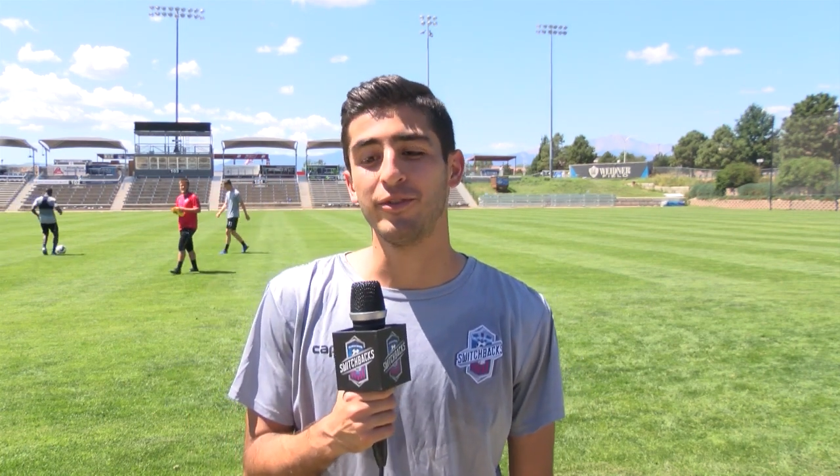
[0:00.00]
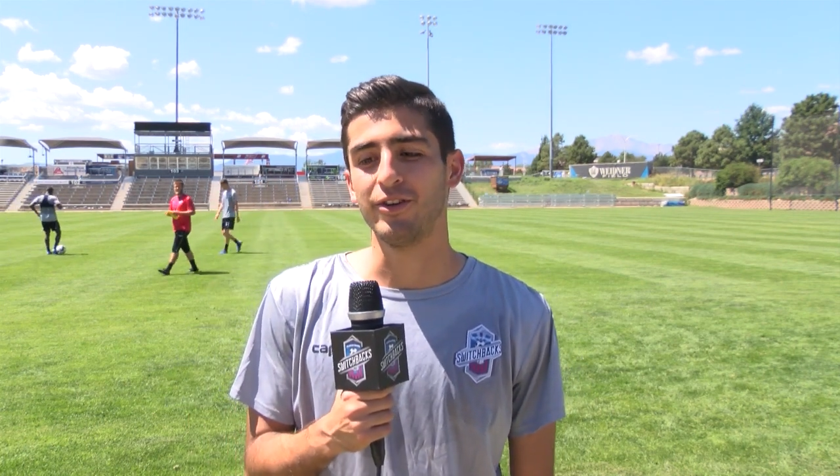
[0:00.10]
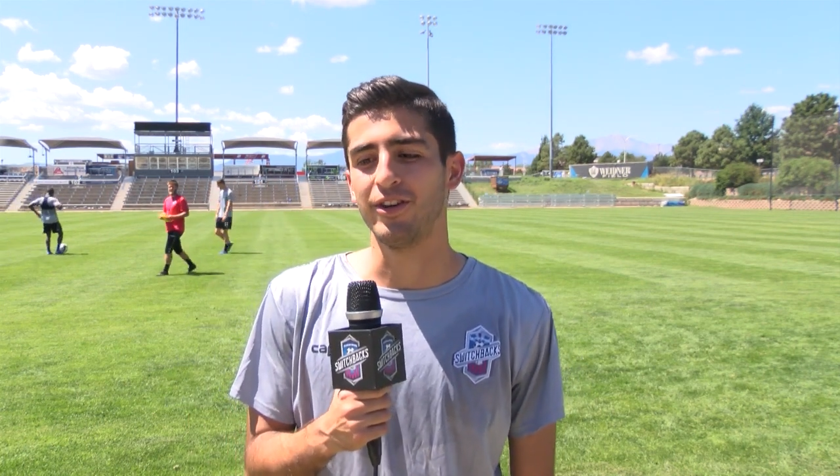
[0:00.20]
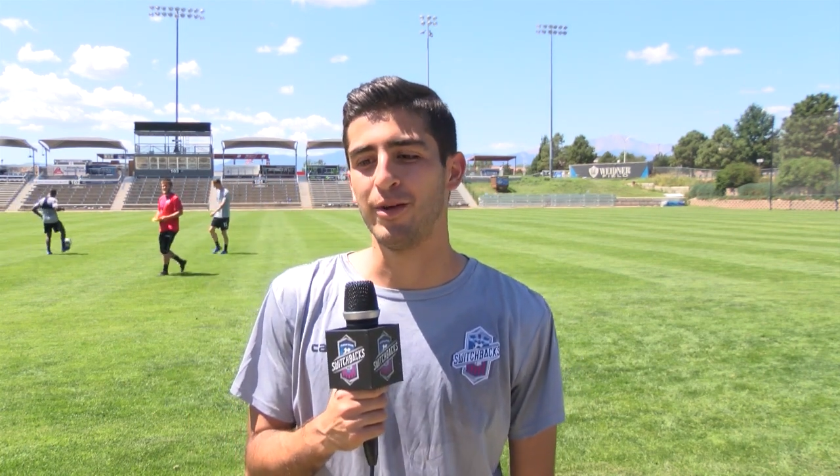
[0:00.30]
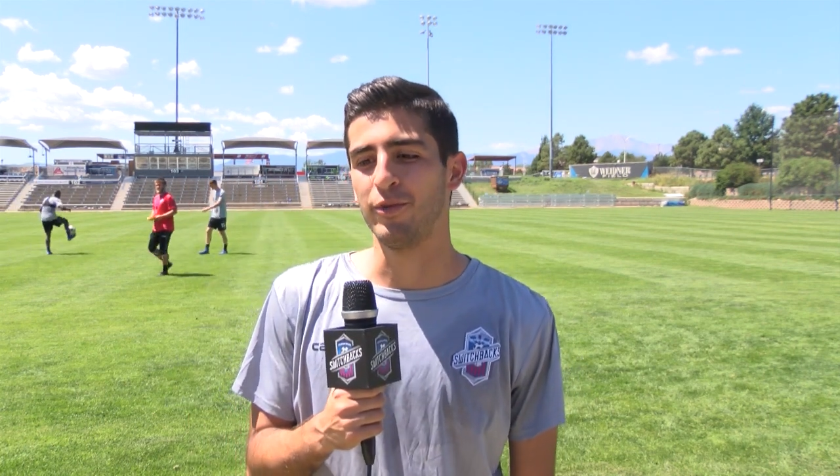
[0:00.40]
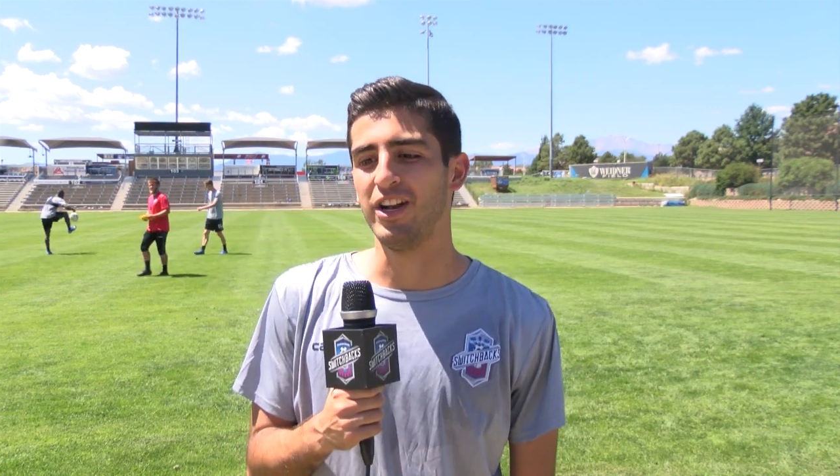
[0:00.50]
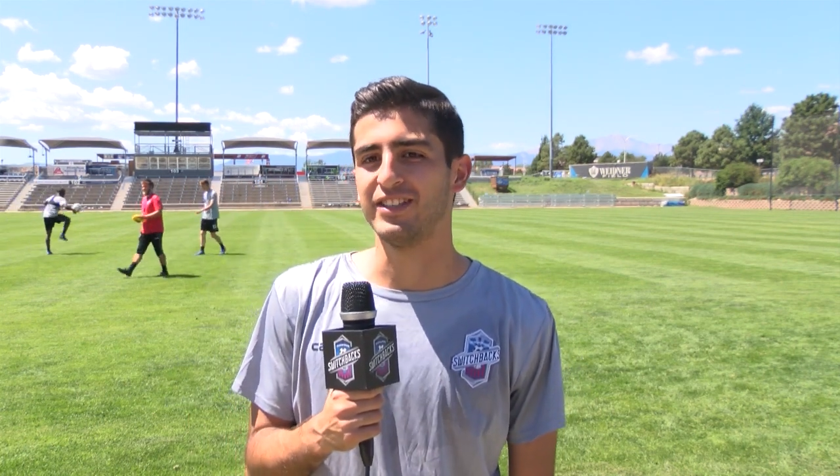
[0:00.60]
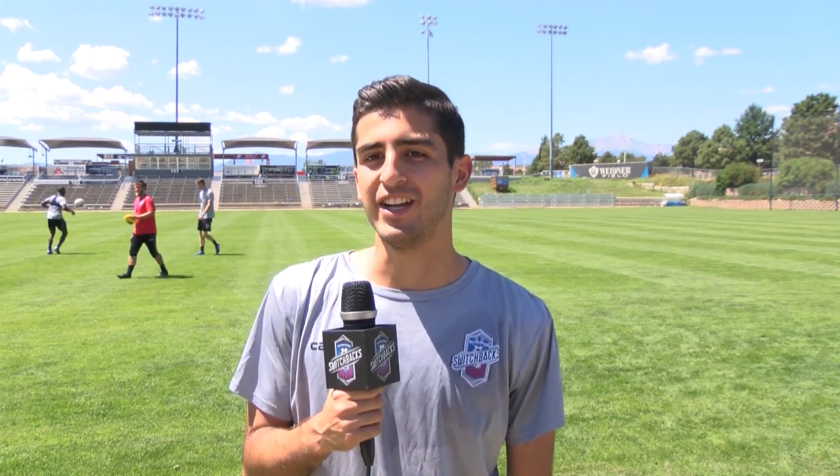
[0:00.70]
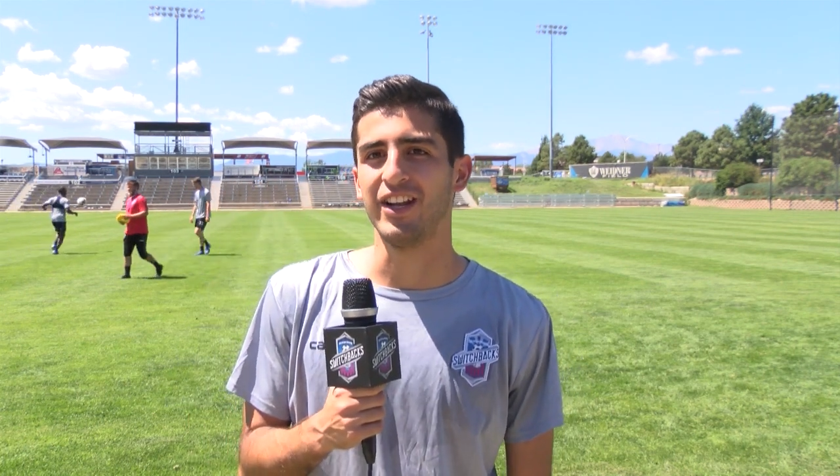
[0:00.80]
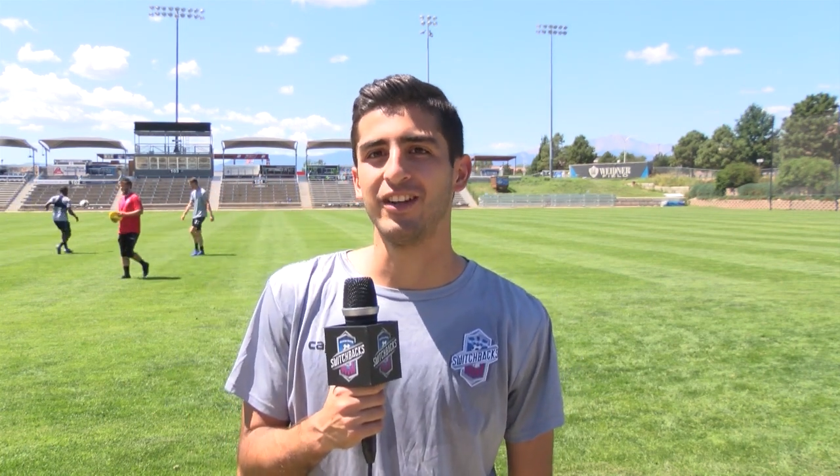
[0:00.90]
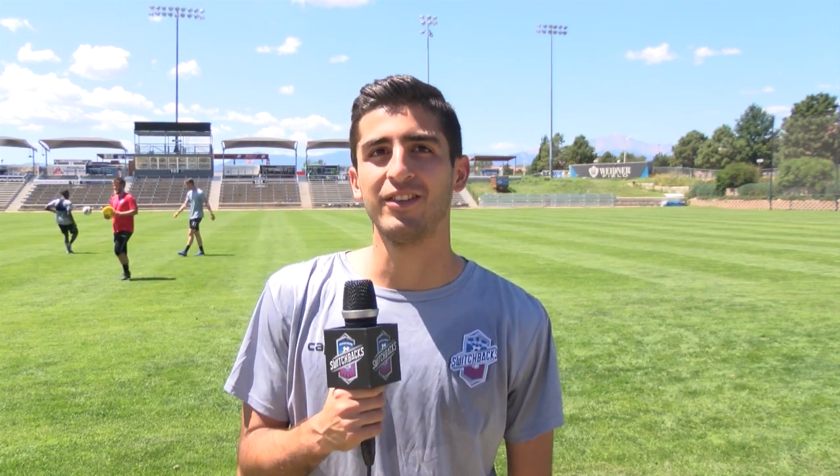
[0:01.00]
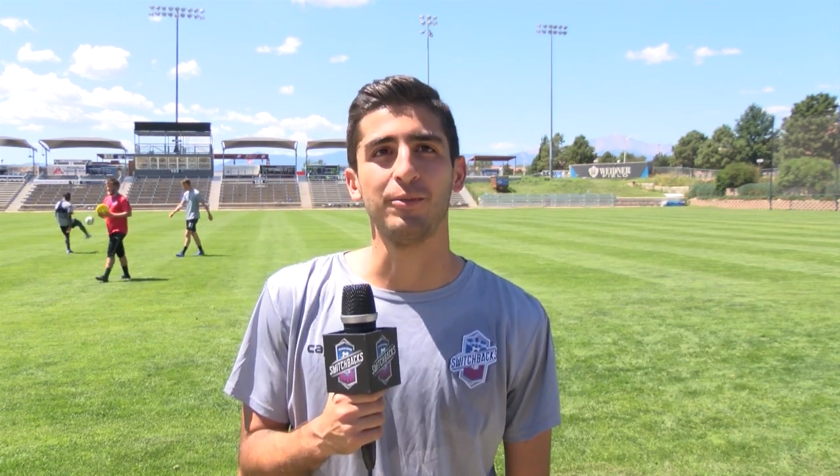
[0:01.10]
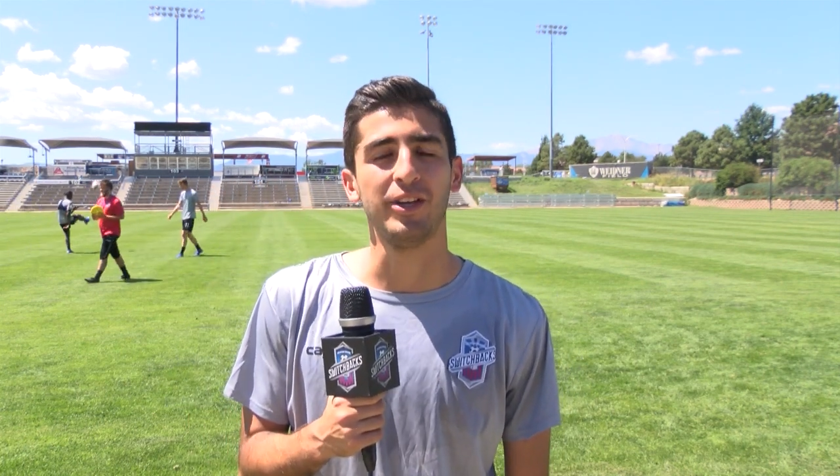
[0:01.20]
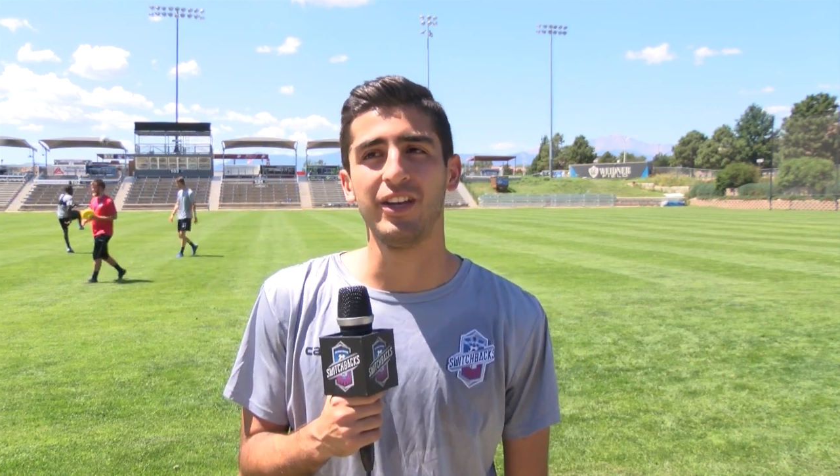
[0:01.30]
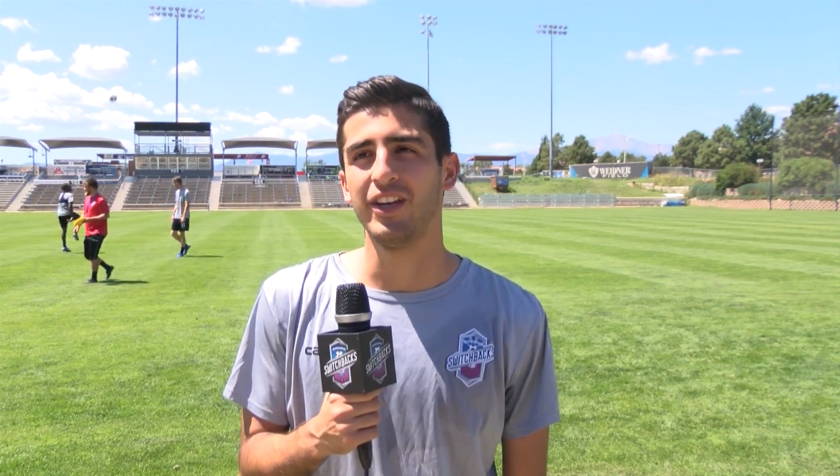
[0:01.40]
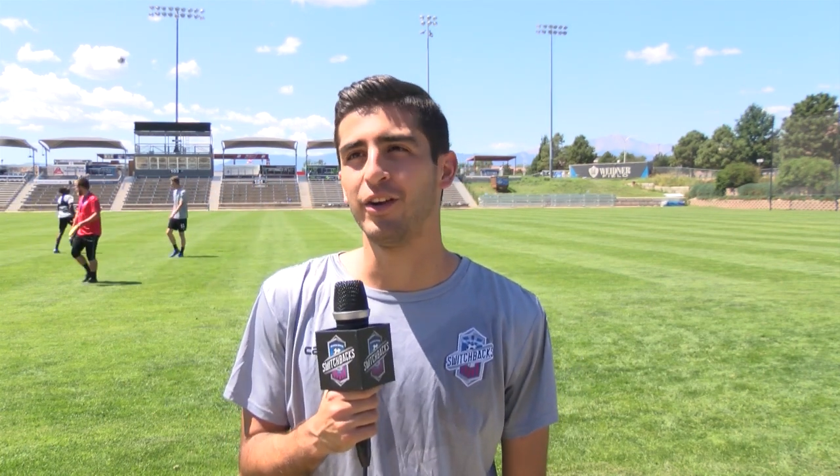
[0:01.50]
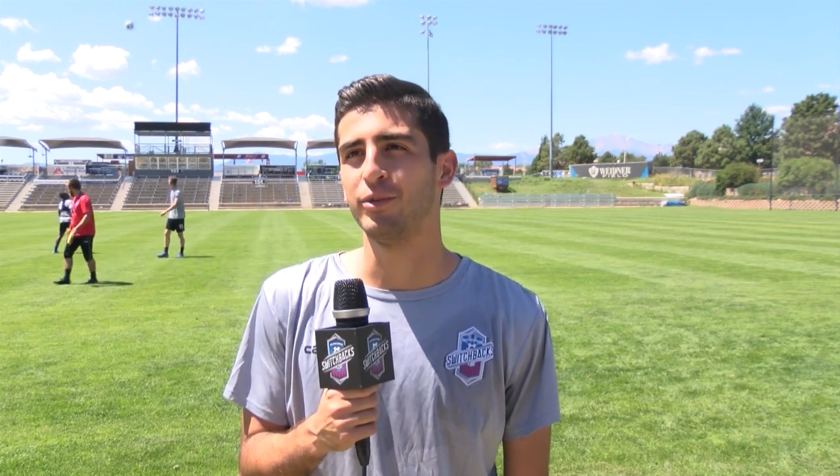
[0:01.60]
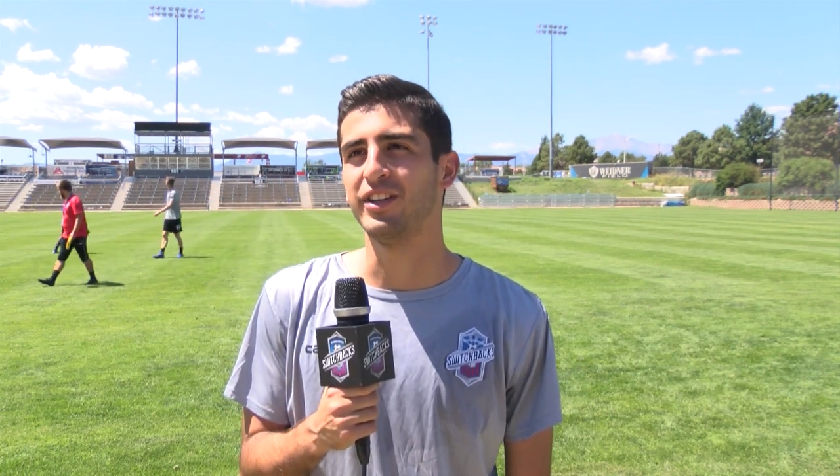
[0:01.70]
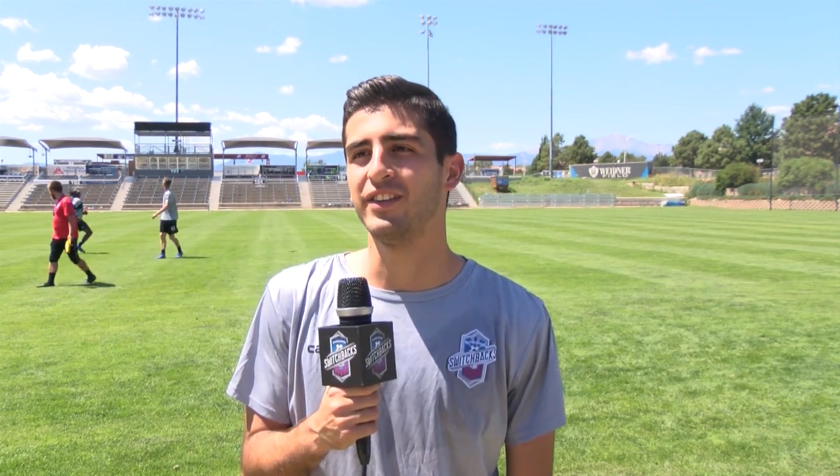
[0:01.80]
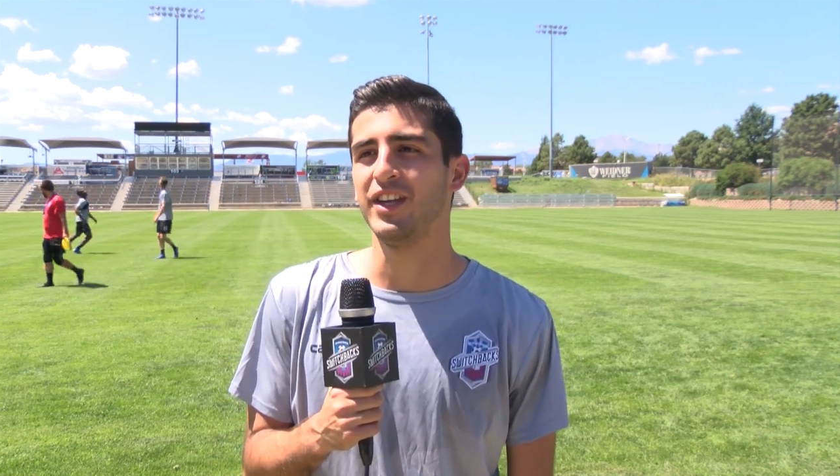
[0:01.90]
but I'm really excited to be here
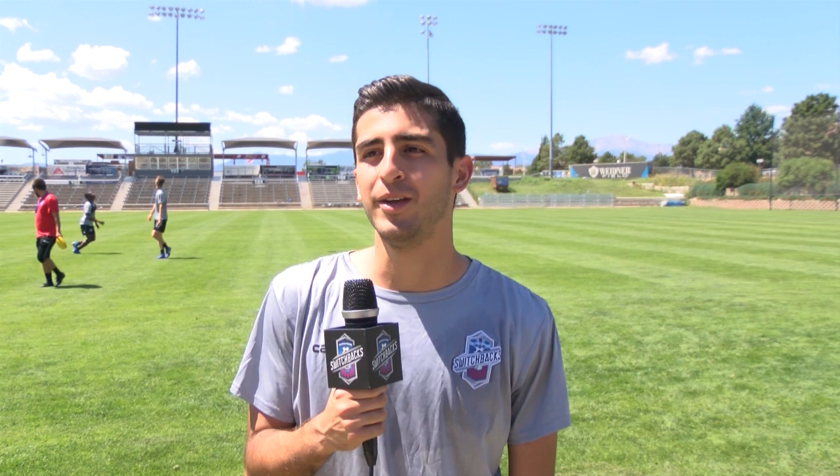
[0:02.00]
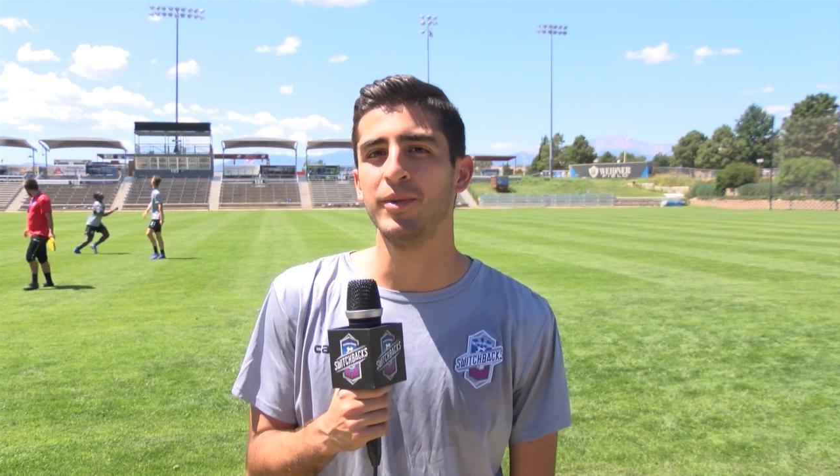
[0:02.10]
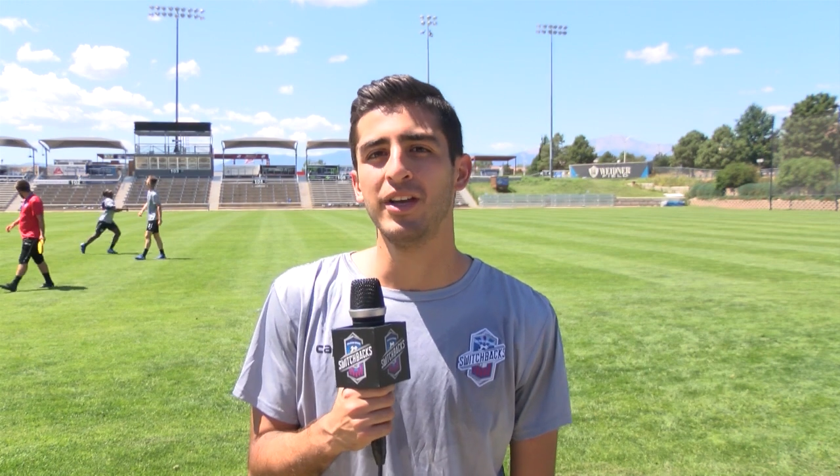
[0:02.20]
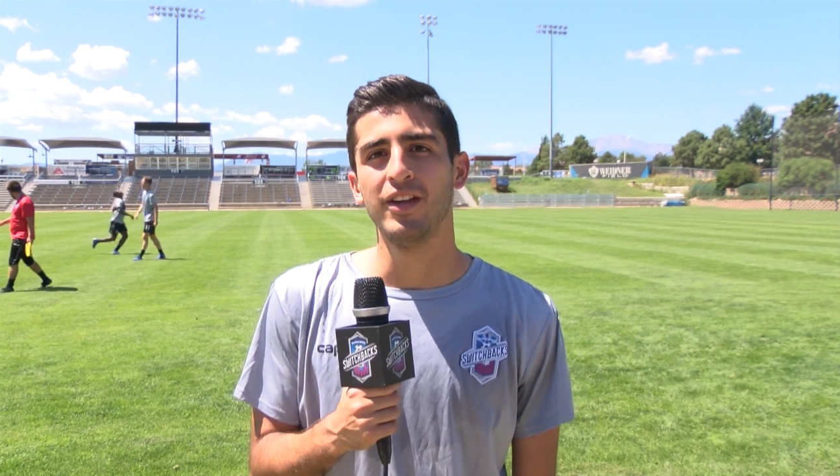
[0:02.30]
with the team,